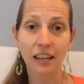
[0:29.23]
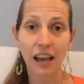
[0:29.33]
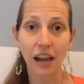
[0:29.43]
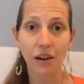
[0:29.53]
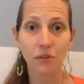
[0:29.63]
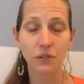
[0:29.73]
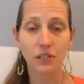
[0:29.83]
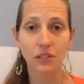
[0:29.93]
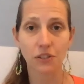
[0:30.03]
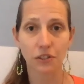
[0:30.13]
housed
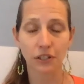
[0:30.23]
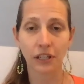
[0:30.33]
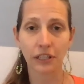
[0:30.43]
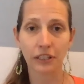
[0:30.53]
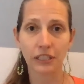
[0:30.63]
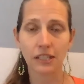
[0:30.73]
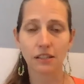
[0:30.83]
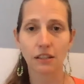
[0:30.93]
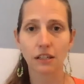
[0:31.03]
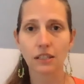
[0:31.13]
in certain areas
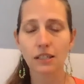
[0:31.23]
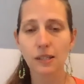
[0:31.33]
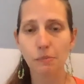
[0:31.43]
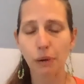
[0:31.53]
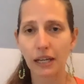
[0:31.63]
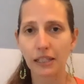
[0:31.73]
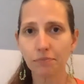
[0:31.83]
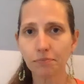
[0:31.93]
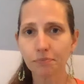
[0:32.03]
along the spine.